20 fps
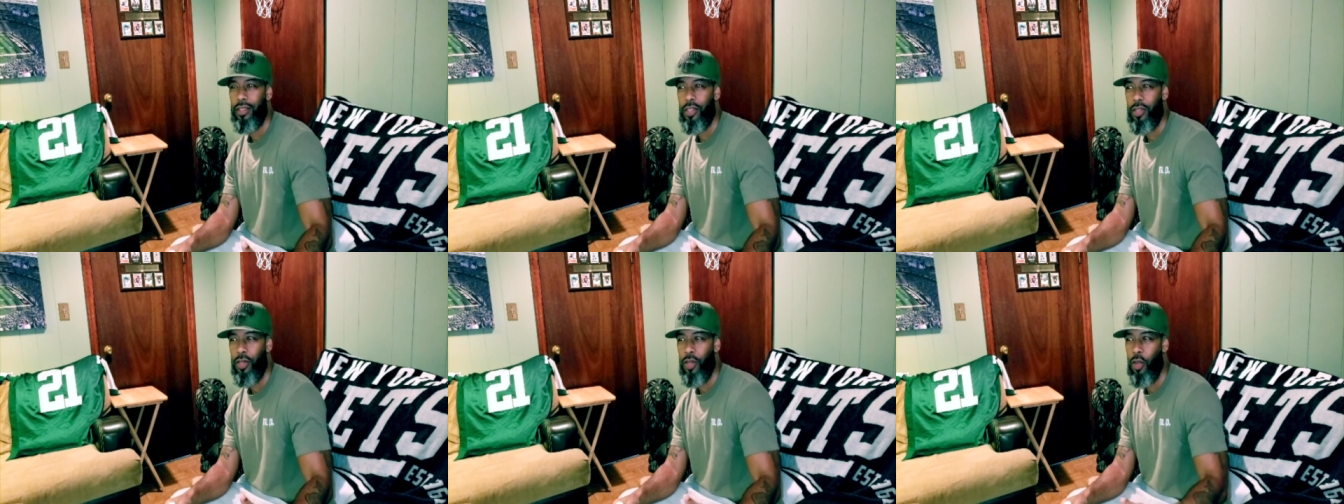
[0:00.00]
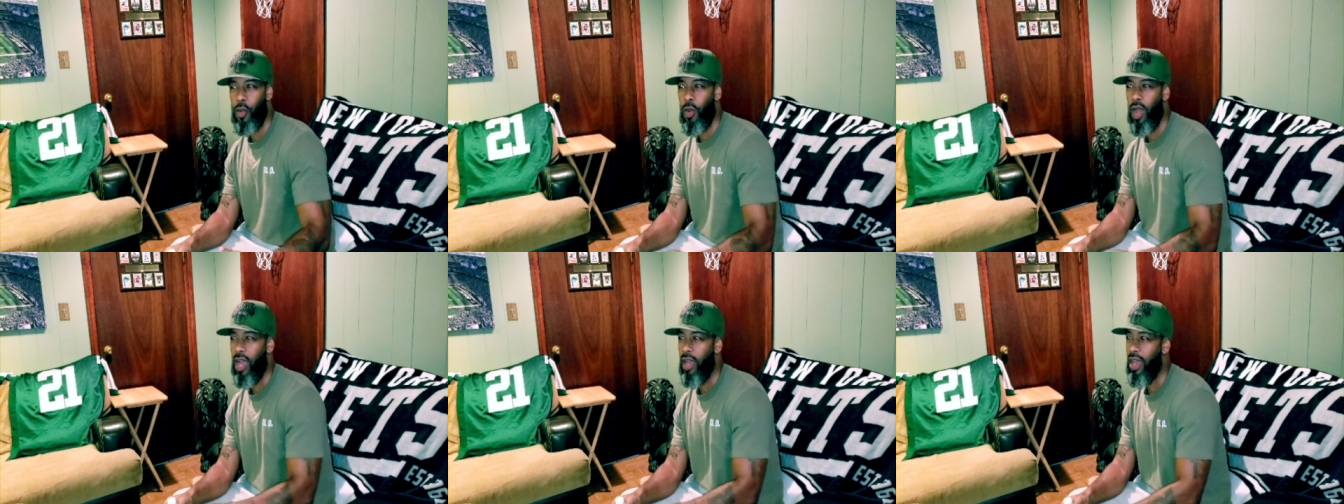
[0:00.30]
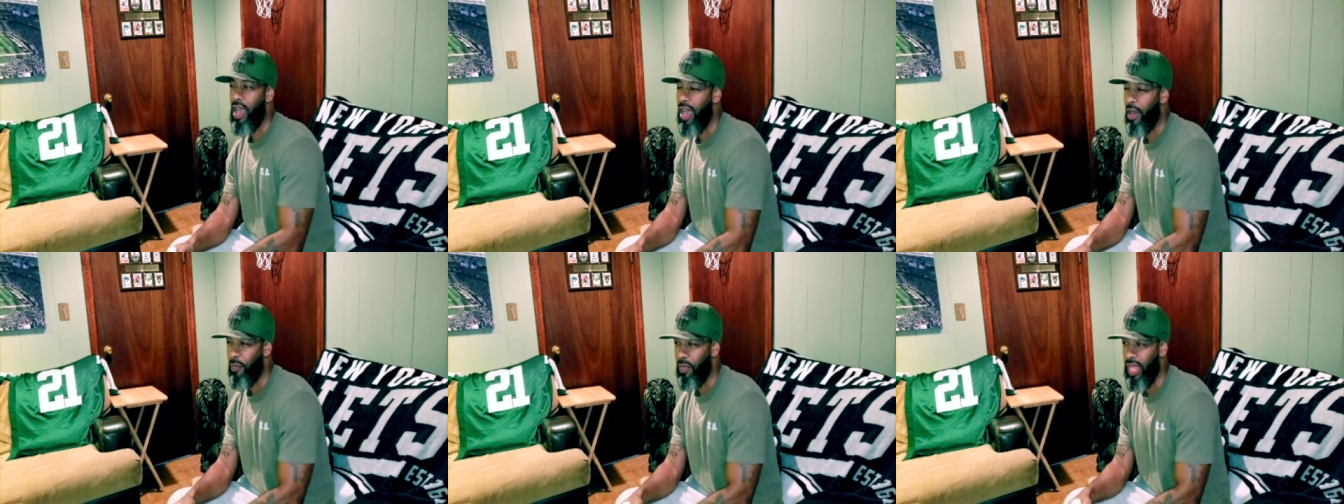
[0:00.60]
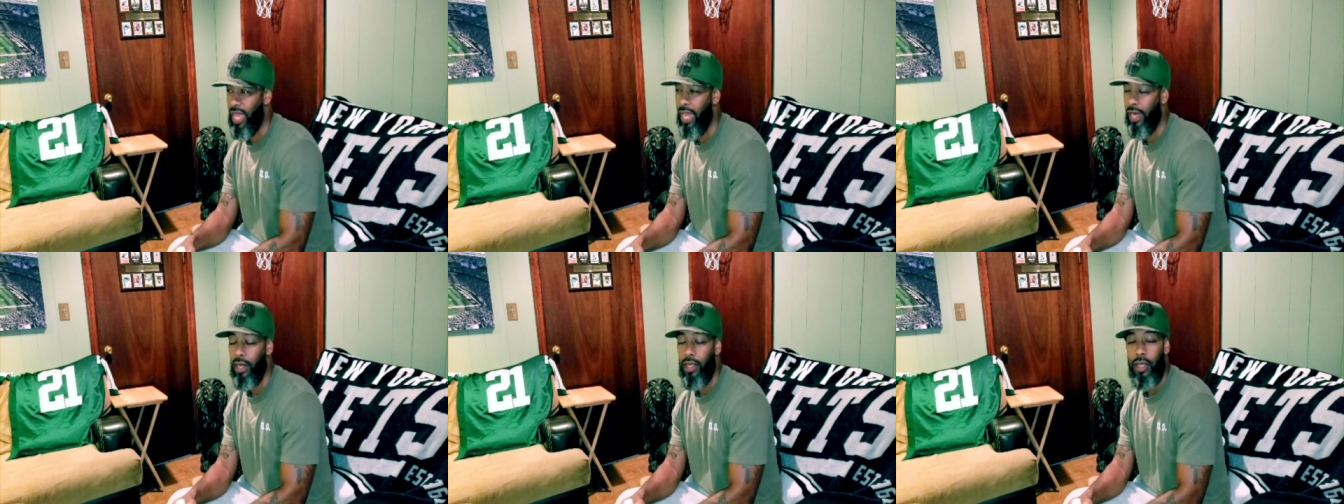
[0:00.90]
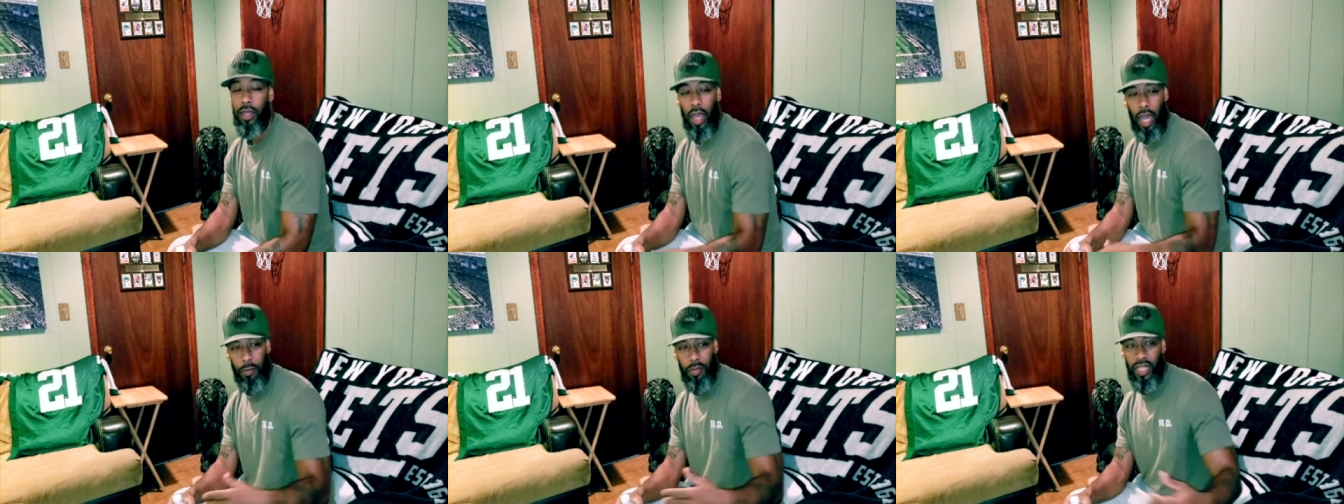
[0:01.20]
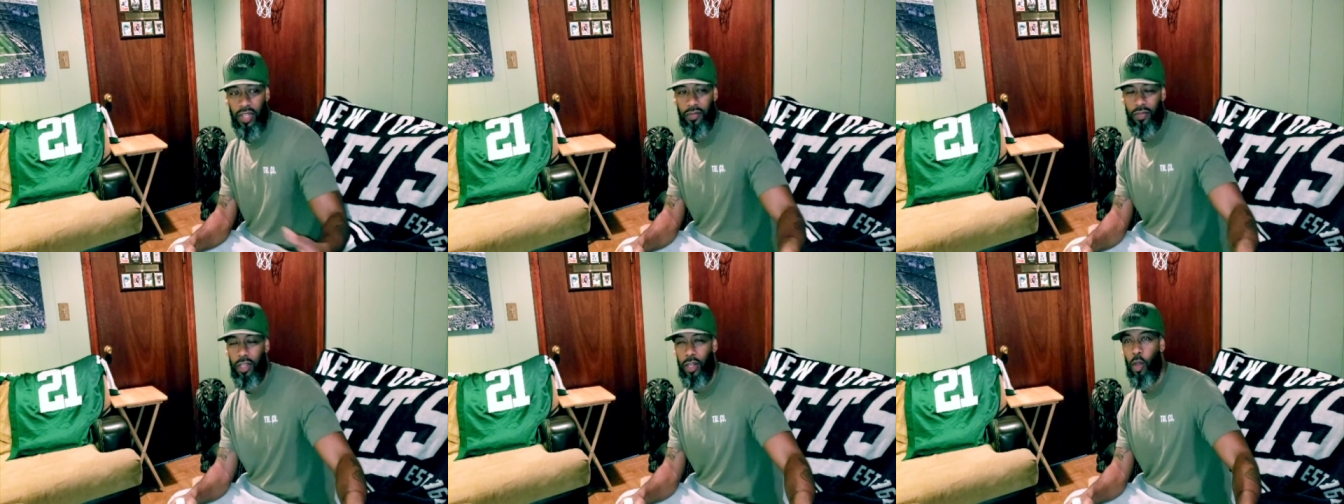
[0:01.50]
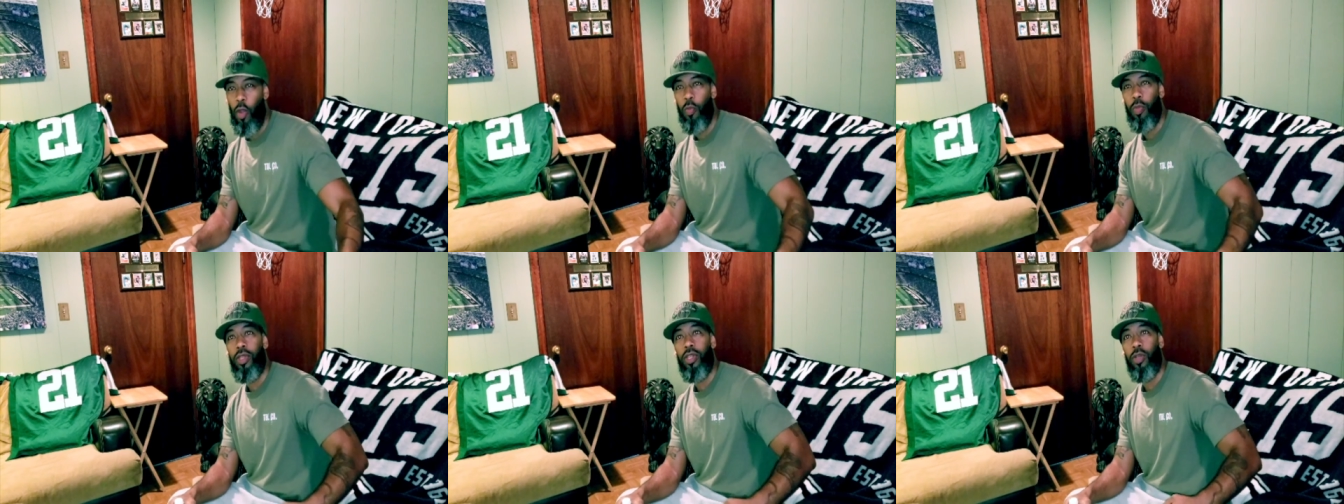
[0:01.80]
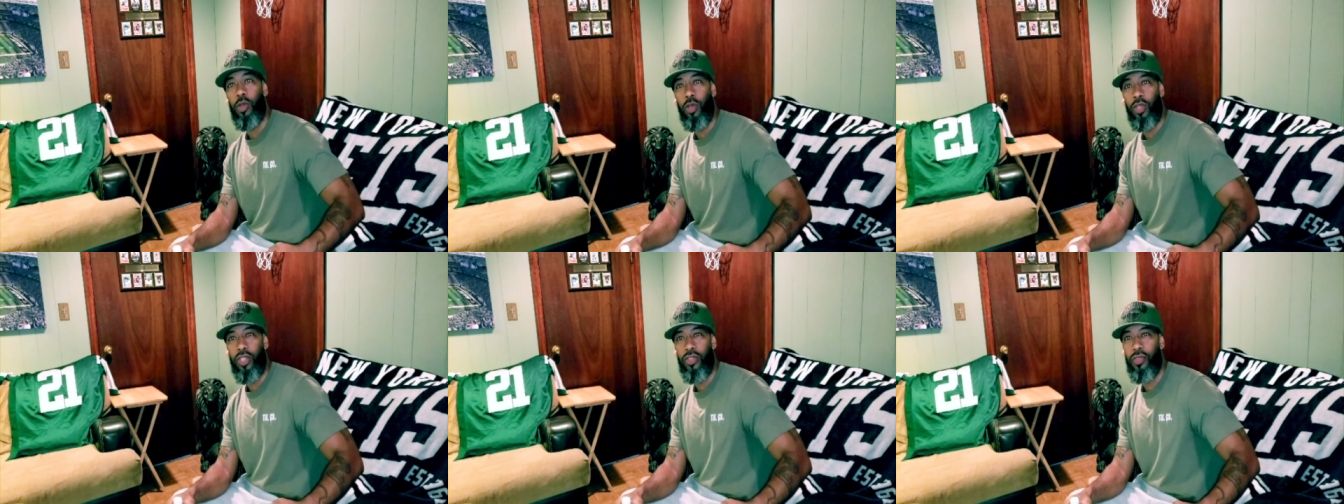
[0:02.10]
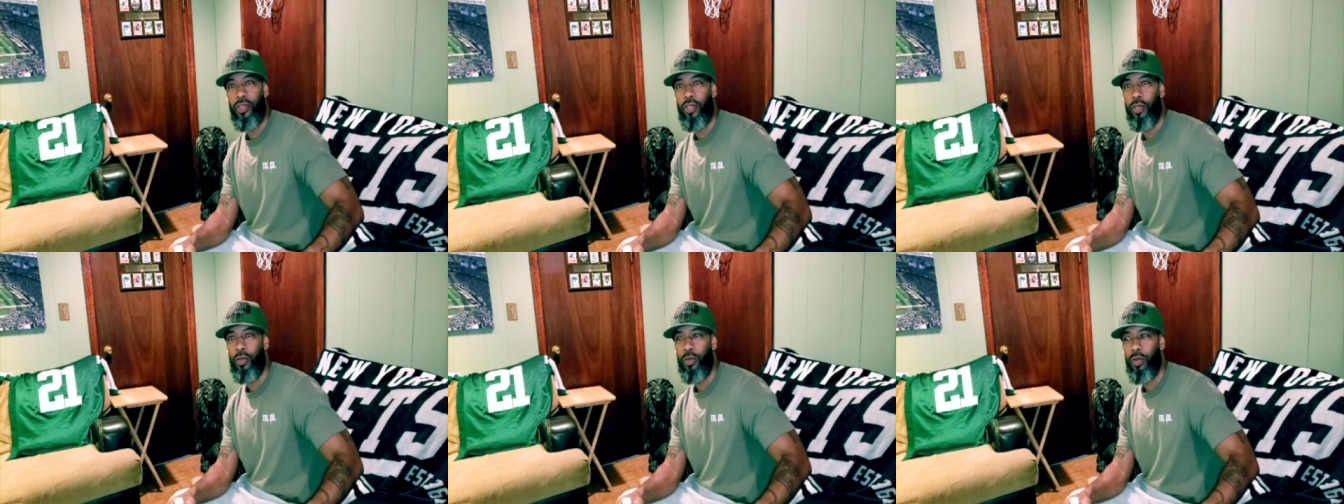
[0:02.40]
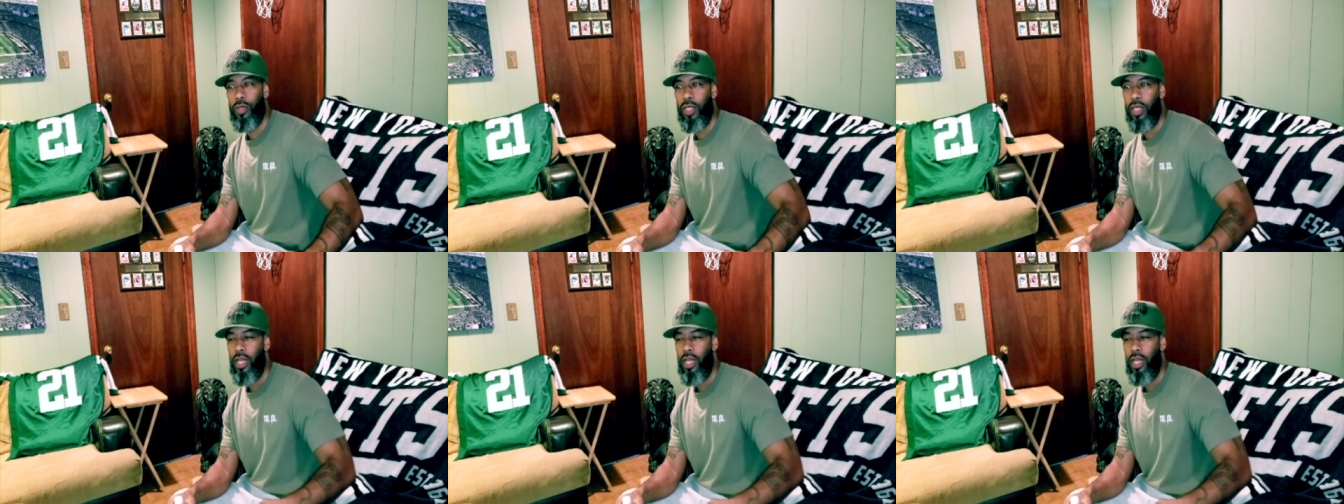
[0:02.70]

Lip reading: I'm definitely gonna open doors for you.